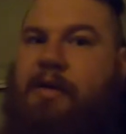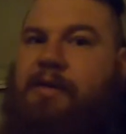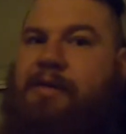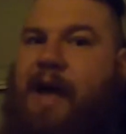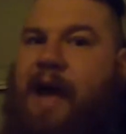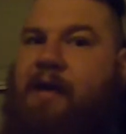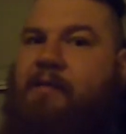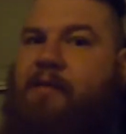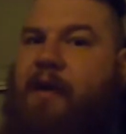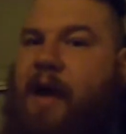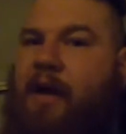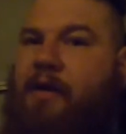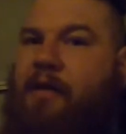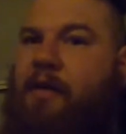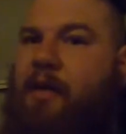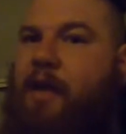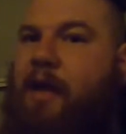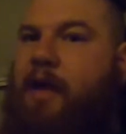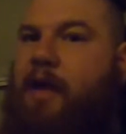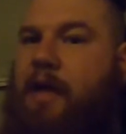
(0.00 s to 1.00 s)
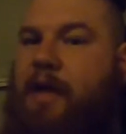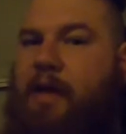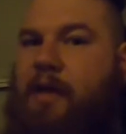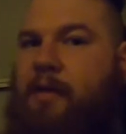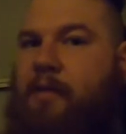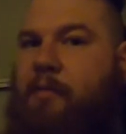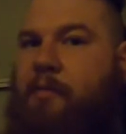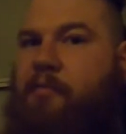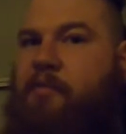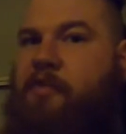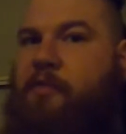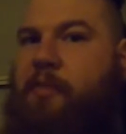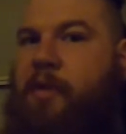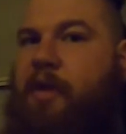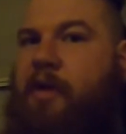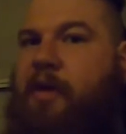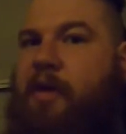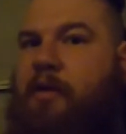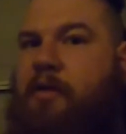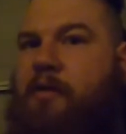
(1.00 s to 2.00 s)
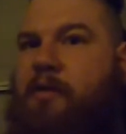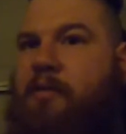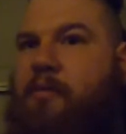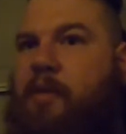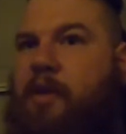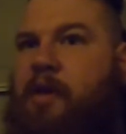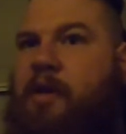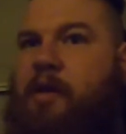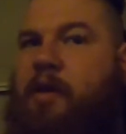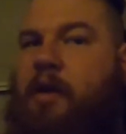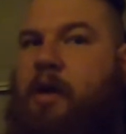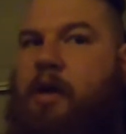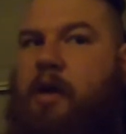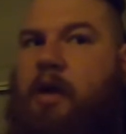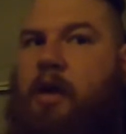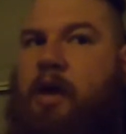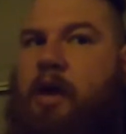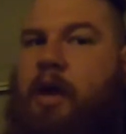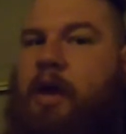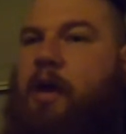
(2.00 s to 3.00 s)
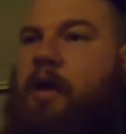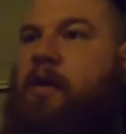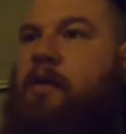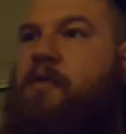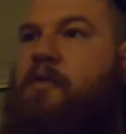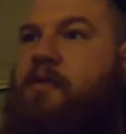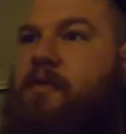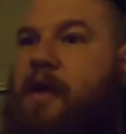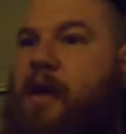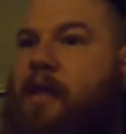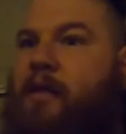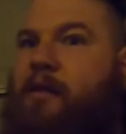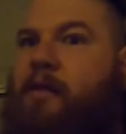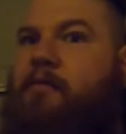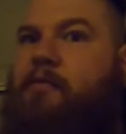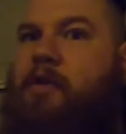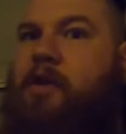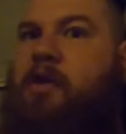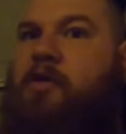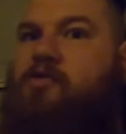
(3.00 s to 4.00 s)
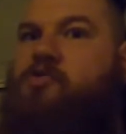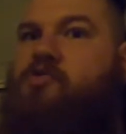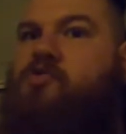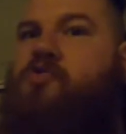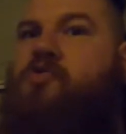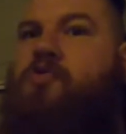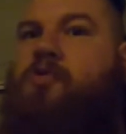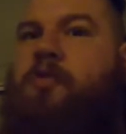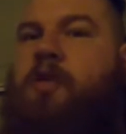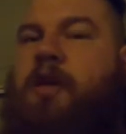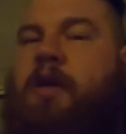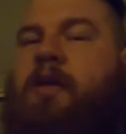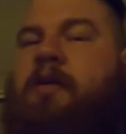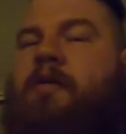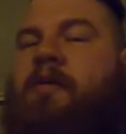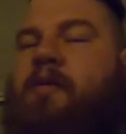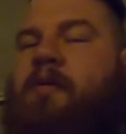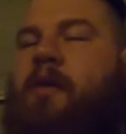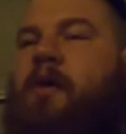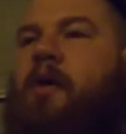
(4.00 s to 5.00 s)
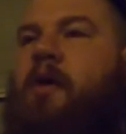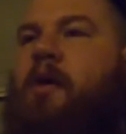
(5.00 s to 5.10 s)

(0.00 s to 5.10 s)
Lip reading: directly him speaking to me and telling me to do things,